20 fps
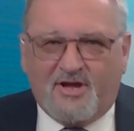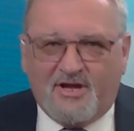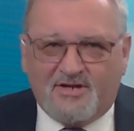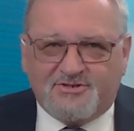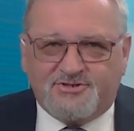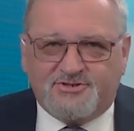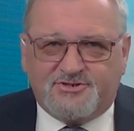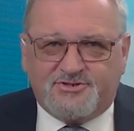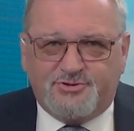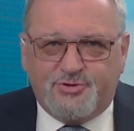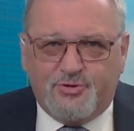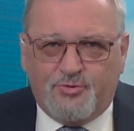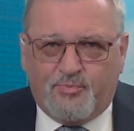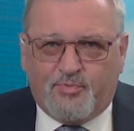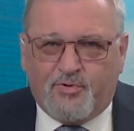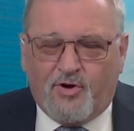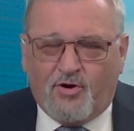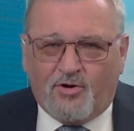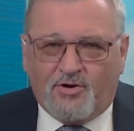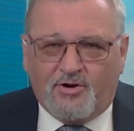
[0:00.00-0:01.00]
I guess it's
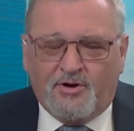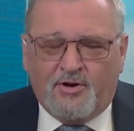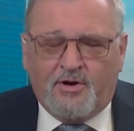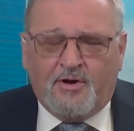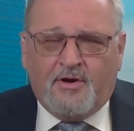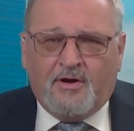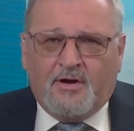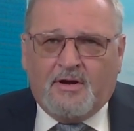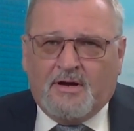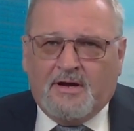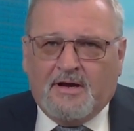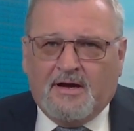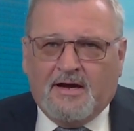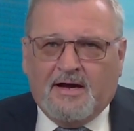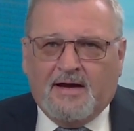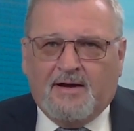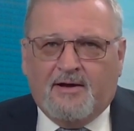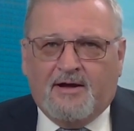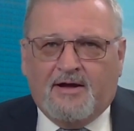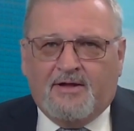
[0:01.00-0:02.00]
dual-pronged.
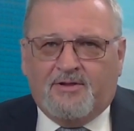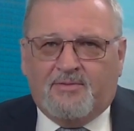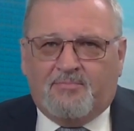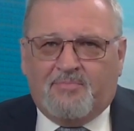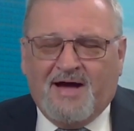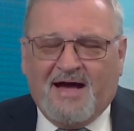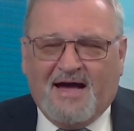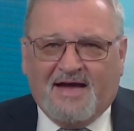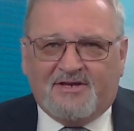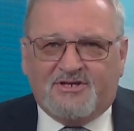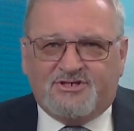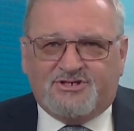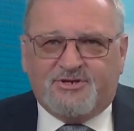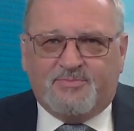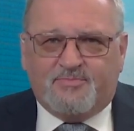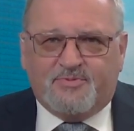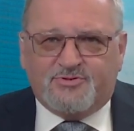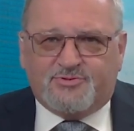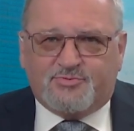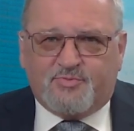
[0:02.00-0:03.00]
Uh, and the
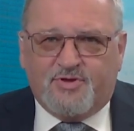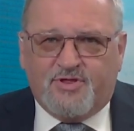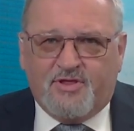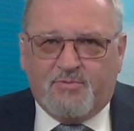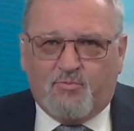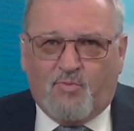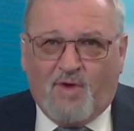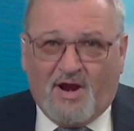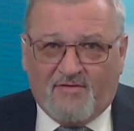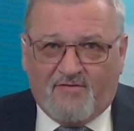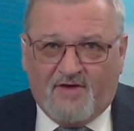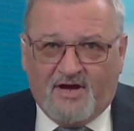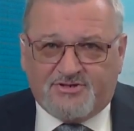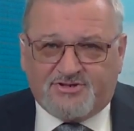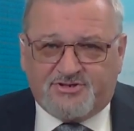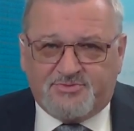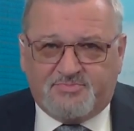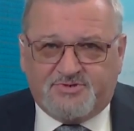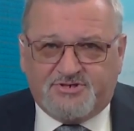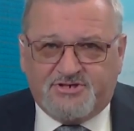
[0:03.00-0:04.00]
partnership is with one of our
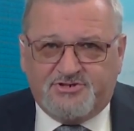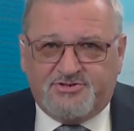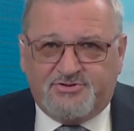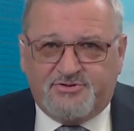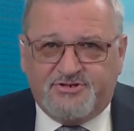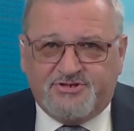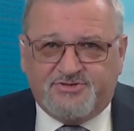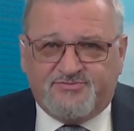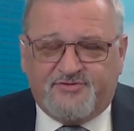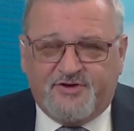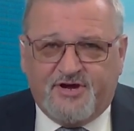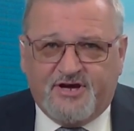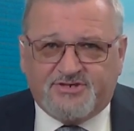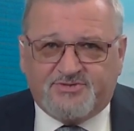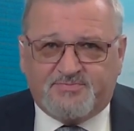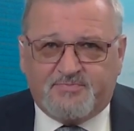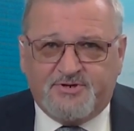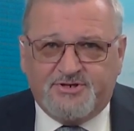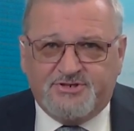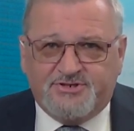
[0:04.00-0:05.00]
subsidiaries, V
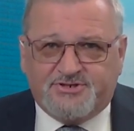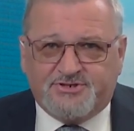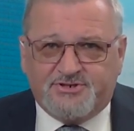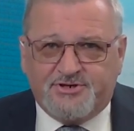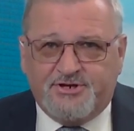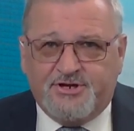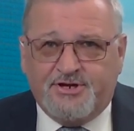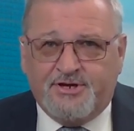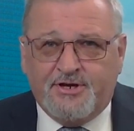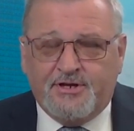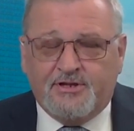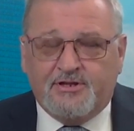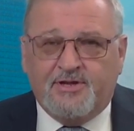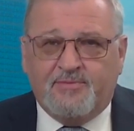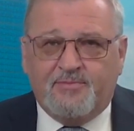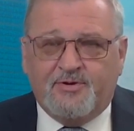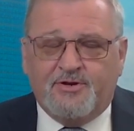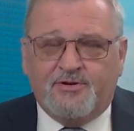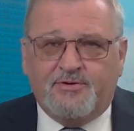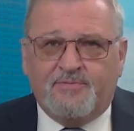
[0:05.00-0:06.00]
S P C
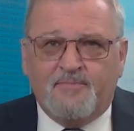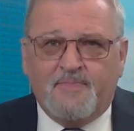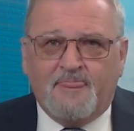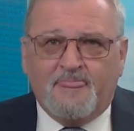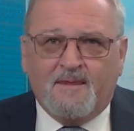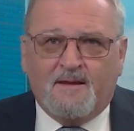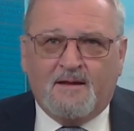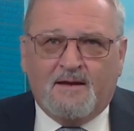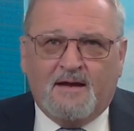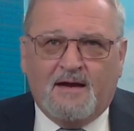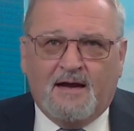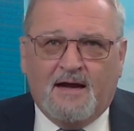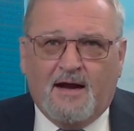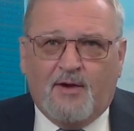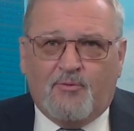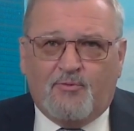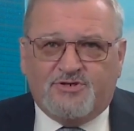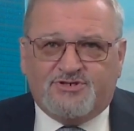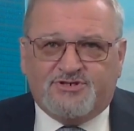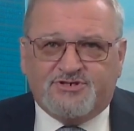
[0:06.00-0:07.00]
Limited,
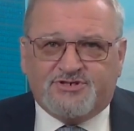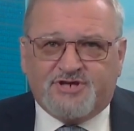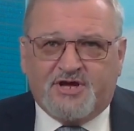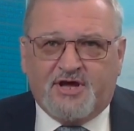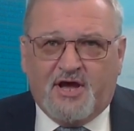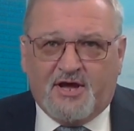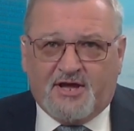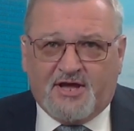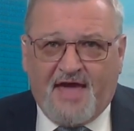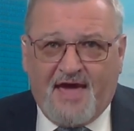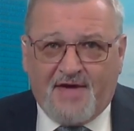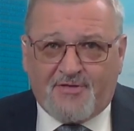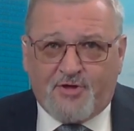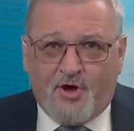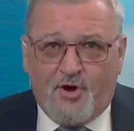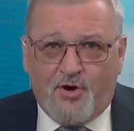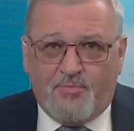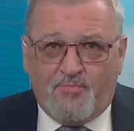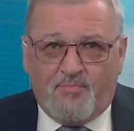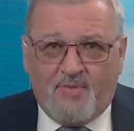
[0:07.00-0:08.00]
uh, which is a, a
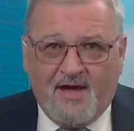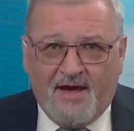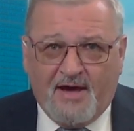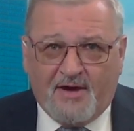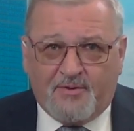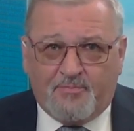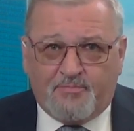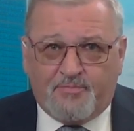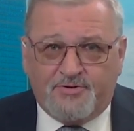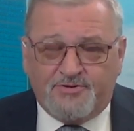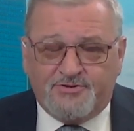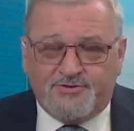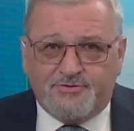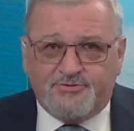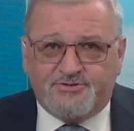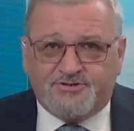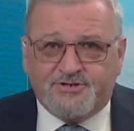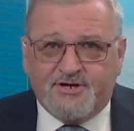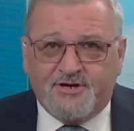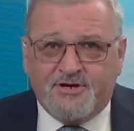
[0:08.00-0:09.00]
cathode powder
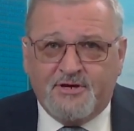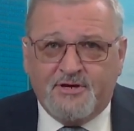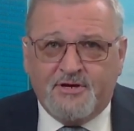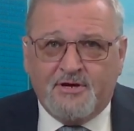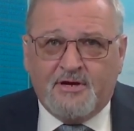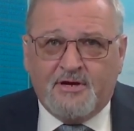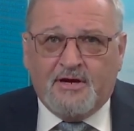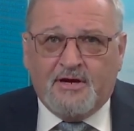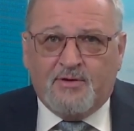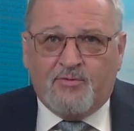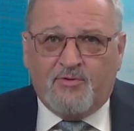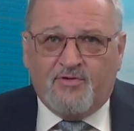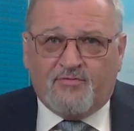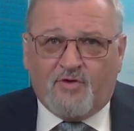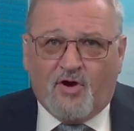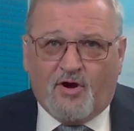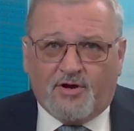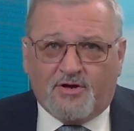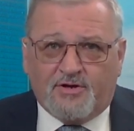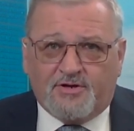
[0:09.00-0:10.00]
producer. We've
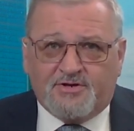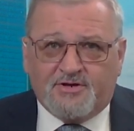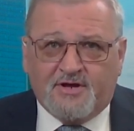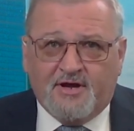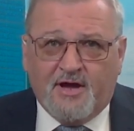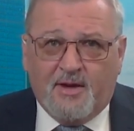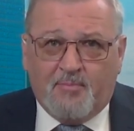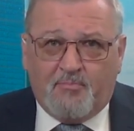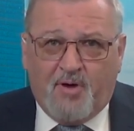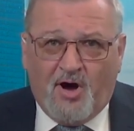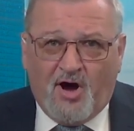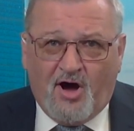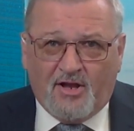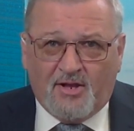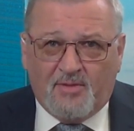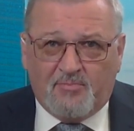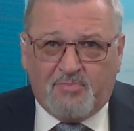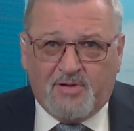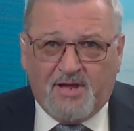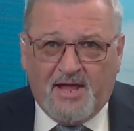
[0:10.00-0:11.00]
got uh, a
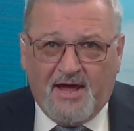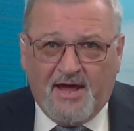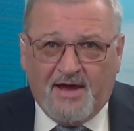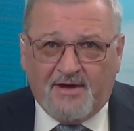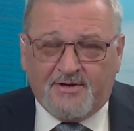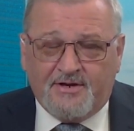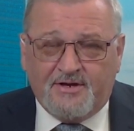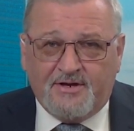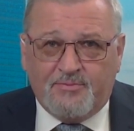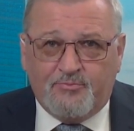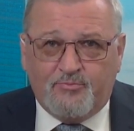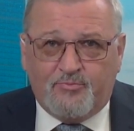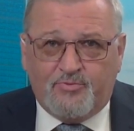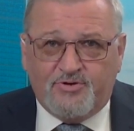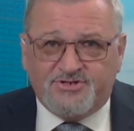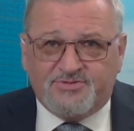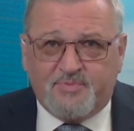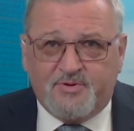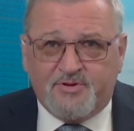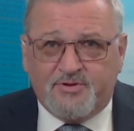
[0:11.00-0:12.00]
pilot plant in
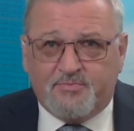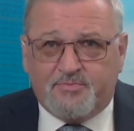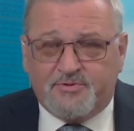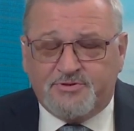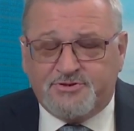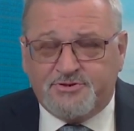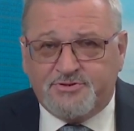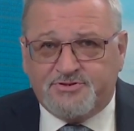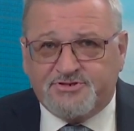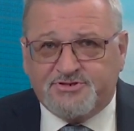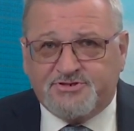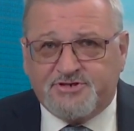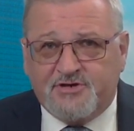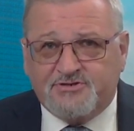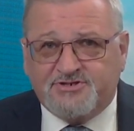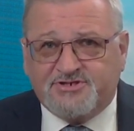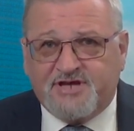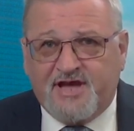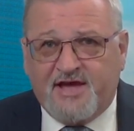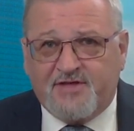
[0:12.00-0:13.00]
Brisbane that produces
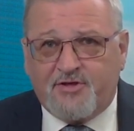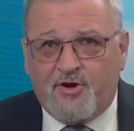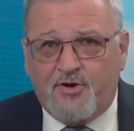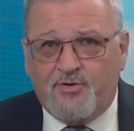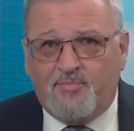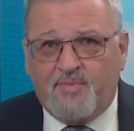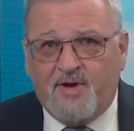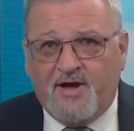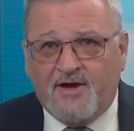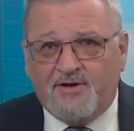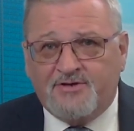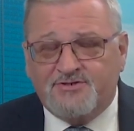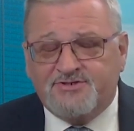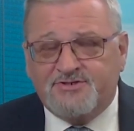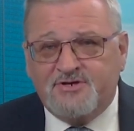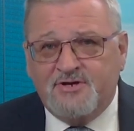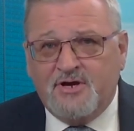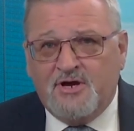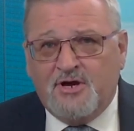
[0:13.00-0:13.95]
those cathode powders.